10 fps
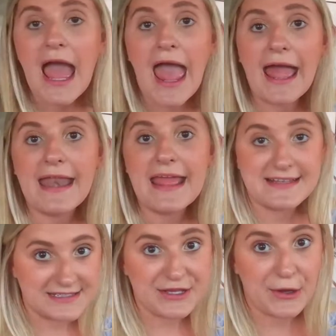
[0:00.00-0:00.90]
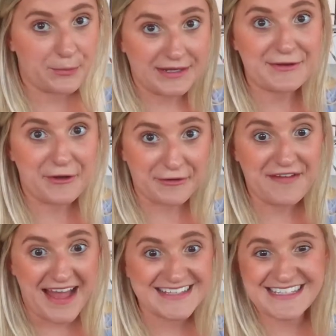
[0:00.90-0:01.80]
And it does go pretty darn
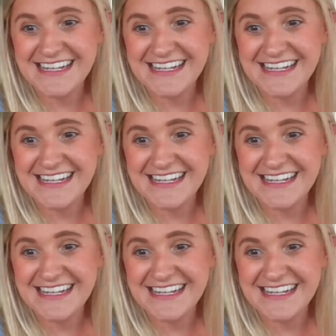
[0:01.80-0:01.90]
fast.